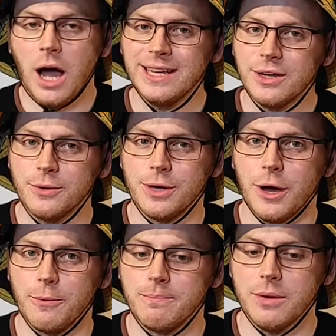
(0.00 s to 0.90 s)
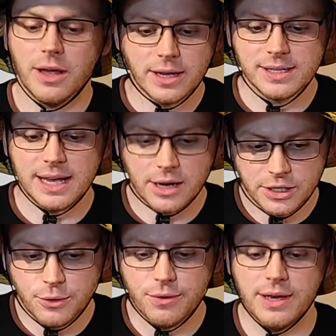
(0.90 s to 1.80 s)
I don't know. Like I said, I
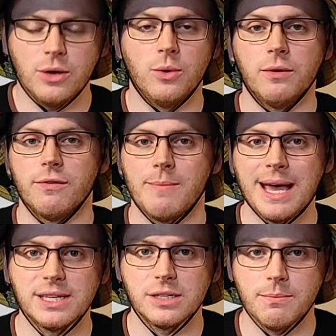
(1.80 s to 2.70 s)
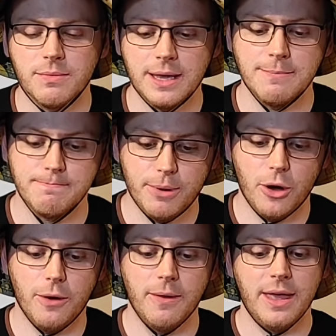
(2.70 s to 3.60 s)
do think all of them add something,
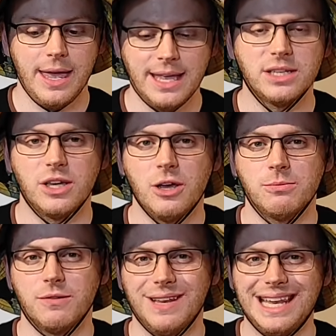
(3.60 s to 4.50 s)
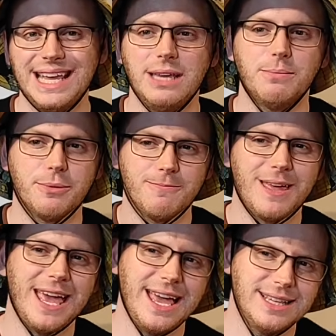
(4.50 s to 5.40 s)
but in terms of a leap,
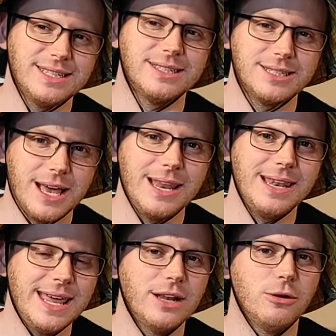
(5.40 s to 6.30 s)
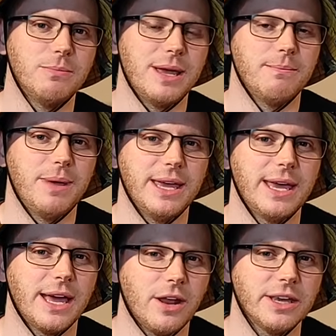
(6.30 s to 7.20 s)
it's a little bit big,
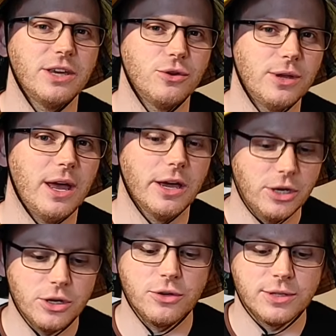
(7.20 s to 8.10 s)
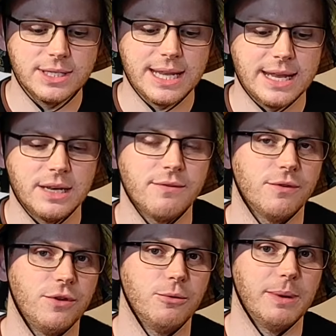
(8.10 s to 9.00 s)
and I could understand if a
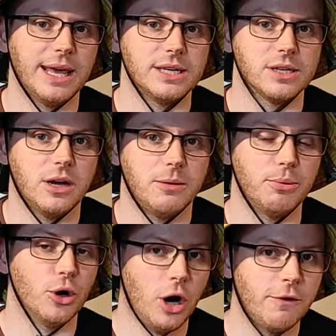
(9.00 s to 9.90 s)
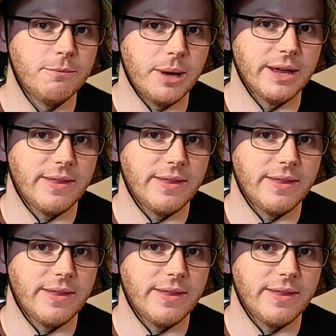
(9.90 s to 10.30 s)
few players are put off by